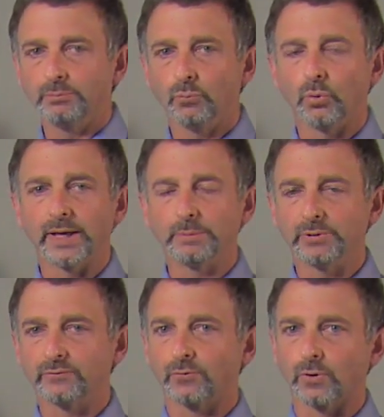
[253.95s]
way
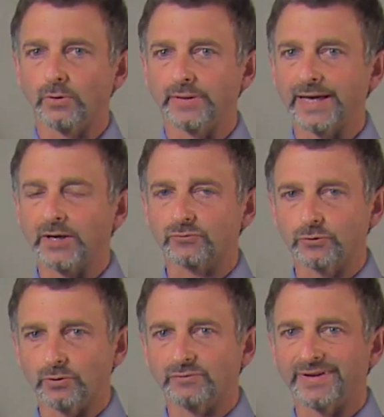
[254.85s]
before they actually
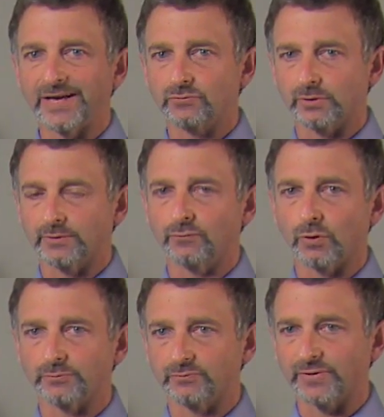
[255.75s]
do the financial aid
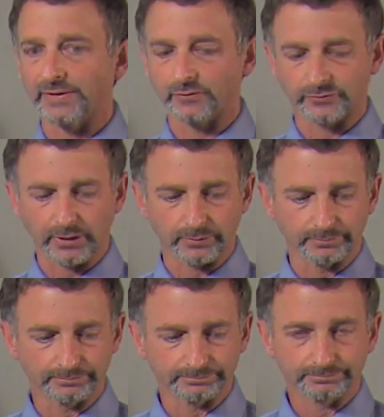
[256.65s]
forms and find this out.
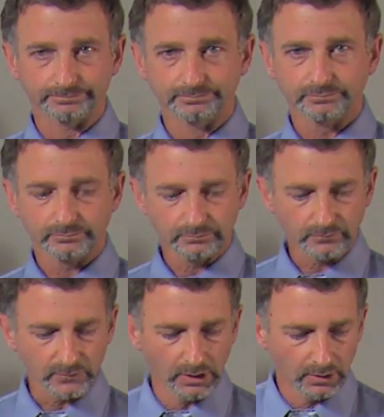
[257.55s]

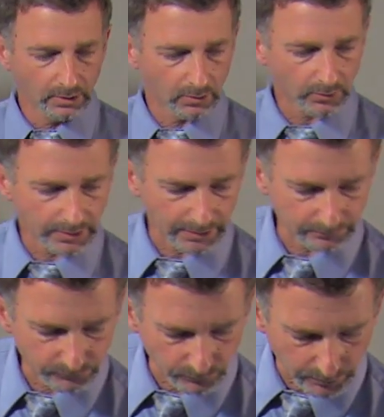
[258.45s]
Okay,
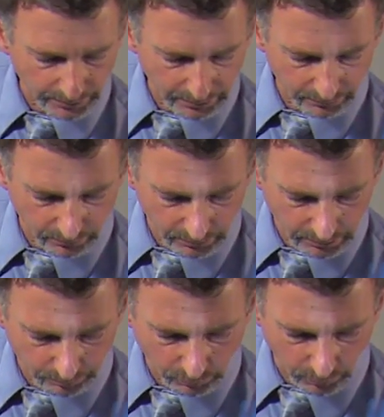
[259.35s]
so another
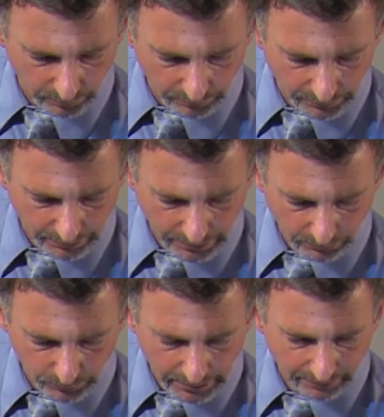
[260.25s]
important thing that
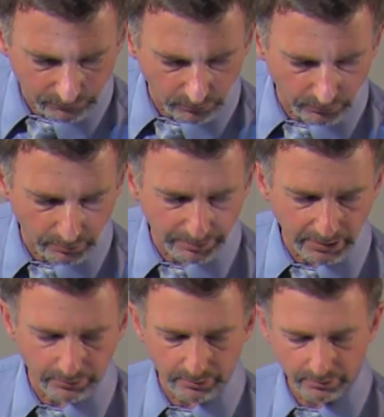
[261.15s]
we have to learn
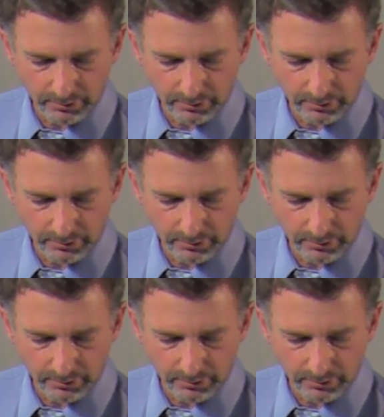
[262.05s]
about